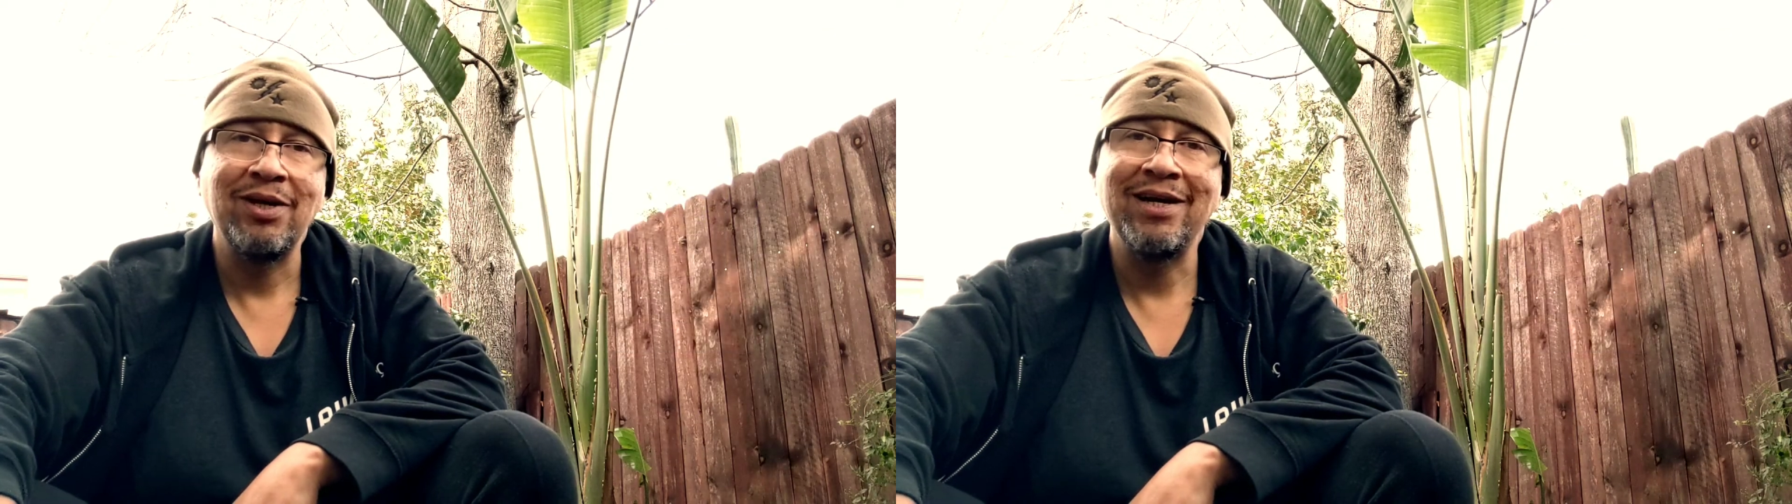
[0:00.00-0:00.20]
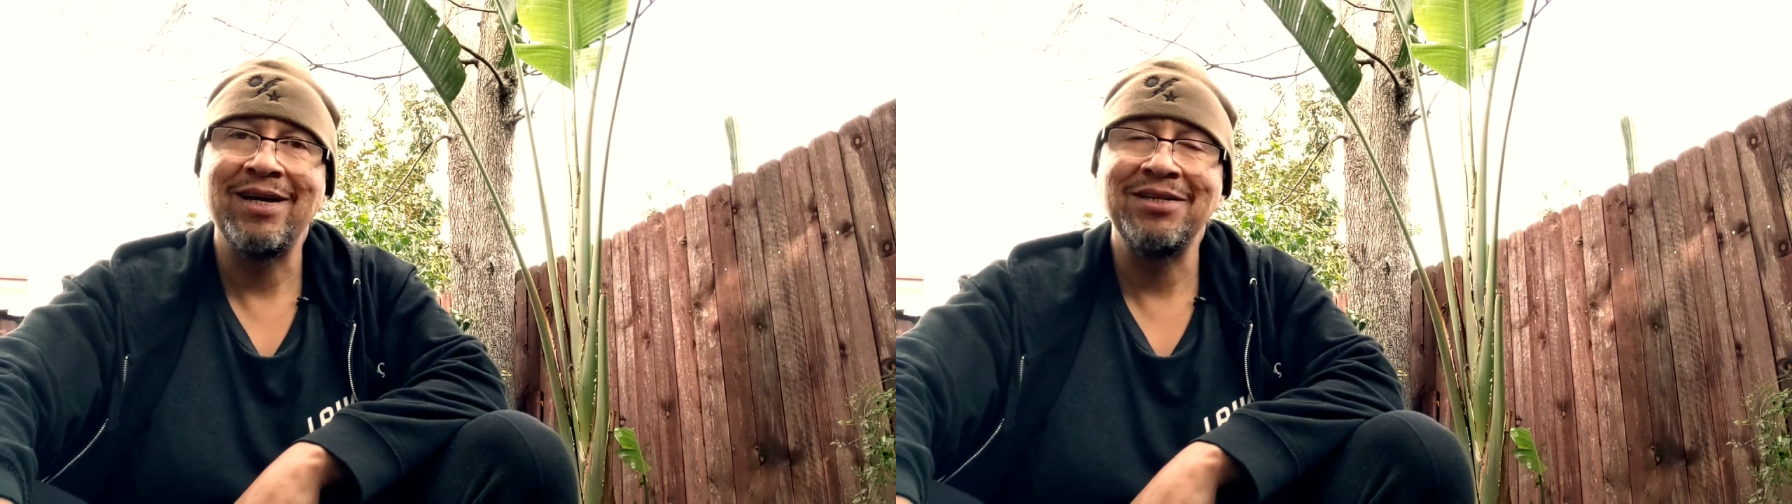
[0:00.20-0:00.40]

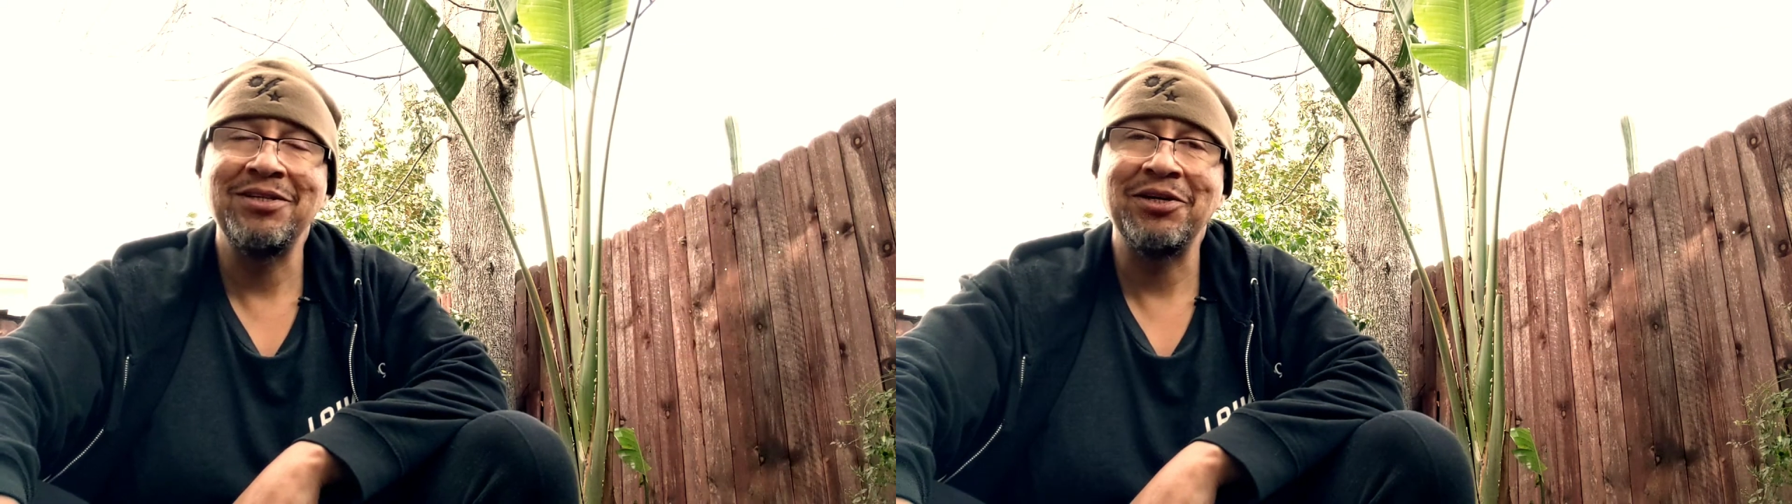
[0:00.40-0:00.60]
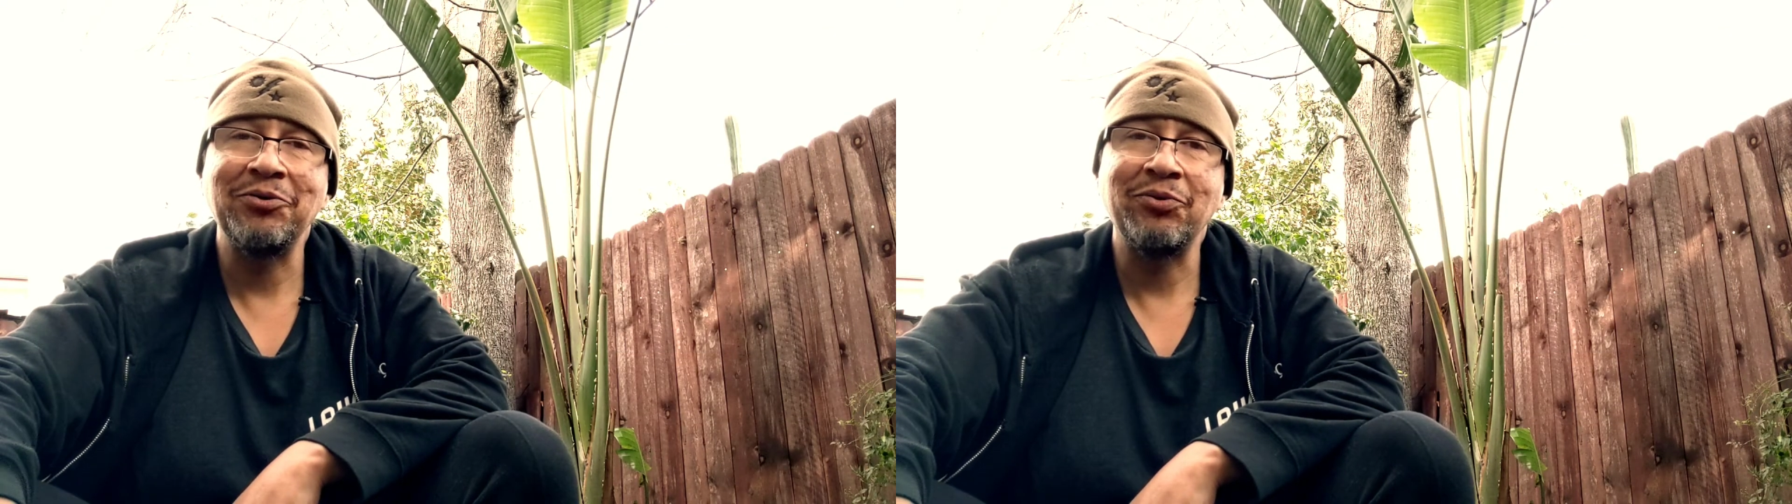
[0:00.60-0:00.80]
I gotta
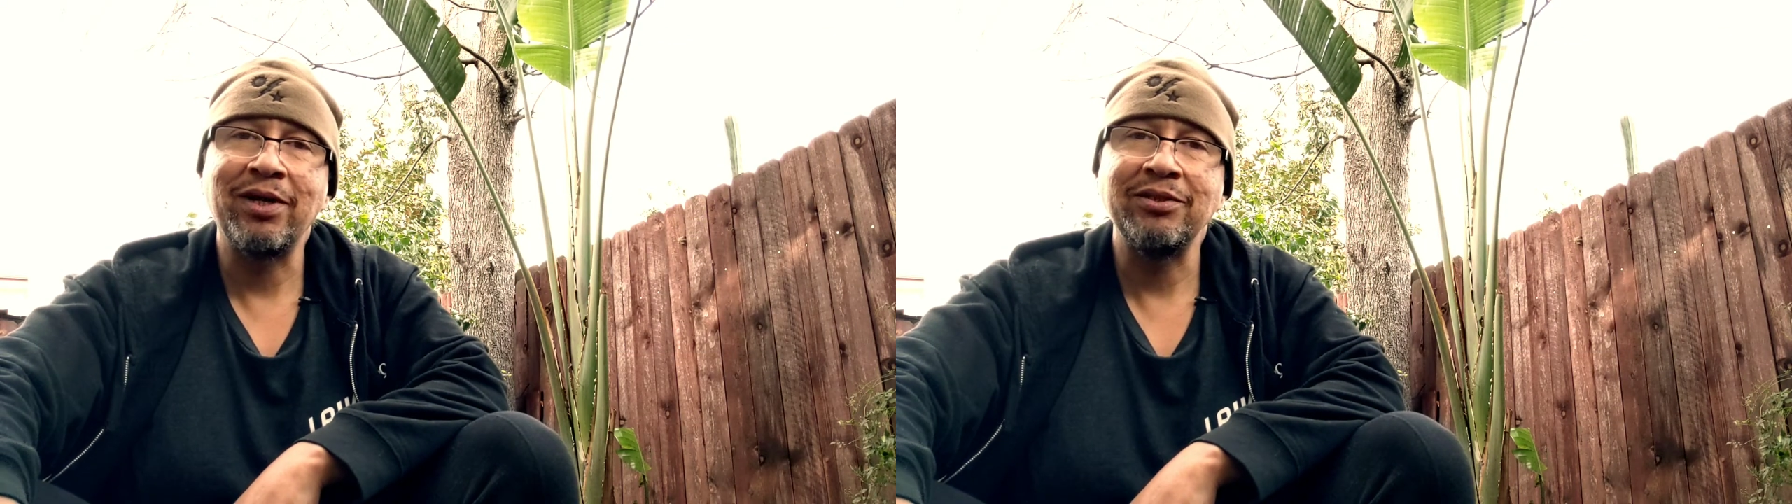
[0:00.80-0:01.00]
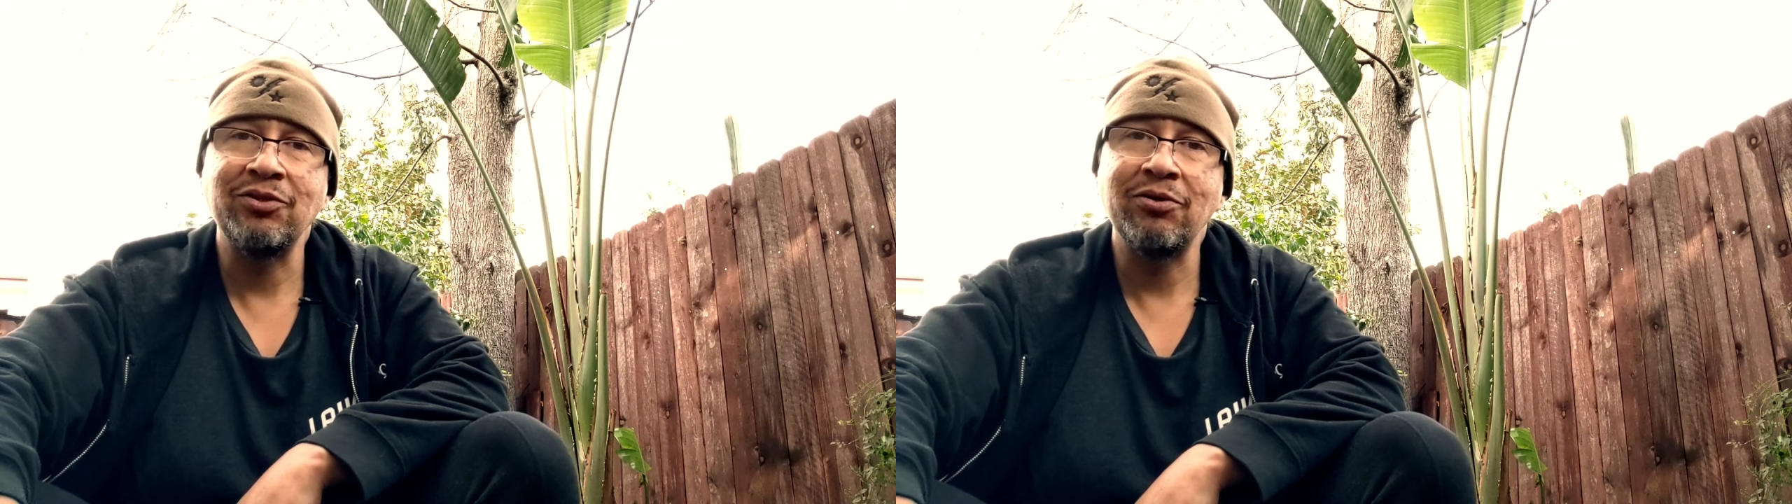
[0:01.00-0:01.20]
tell you,
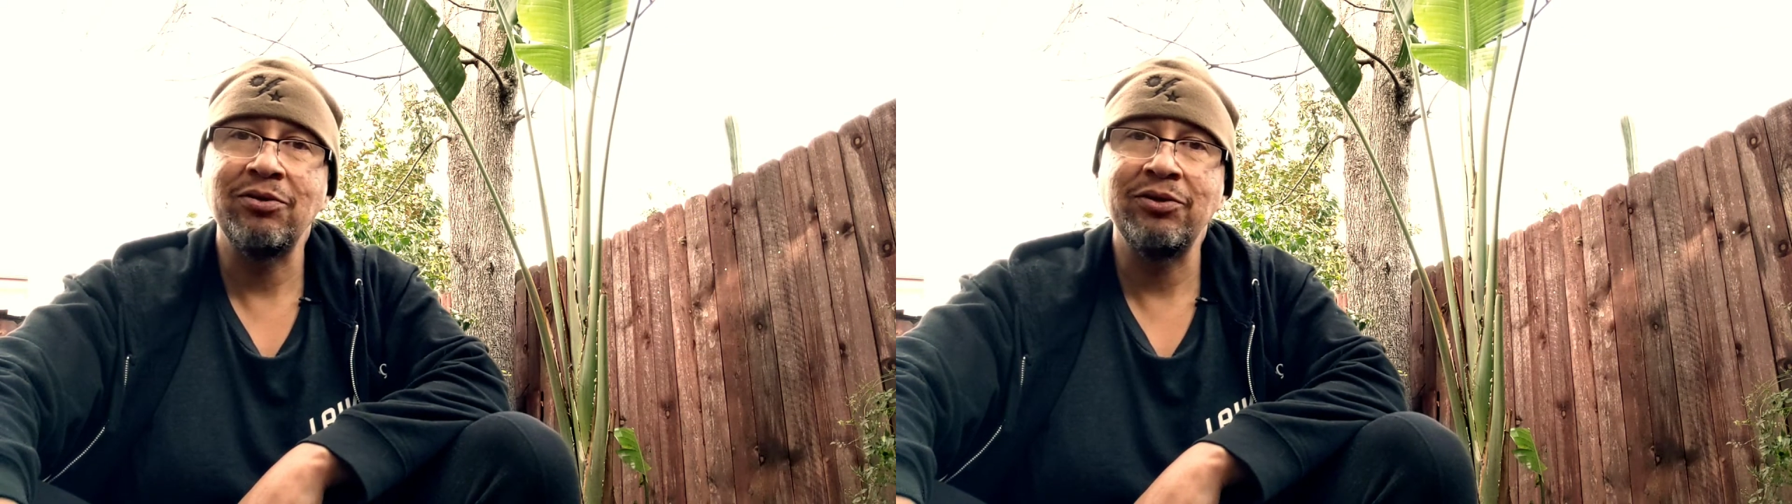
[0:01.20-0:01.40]
when I started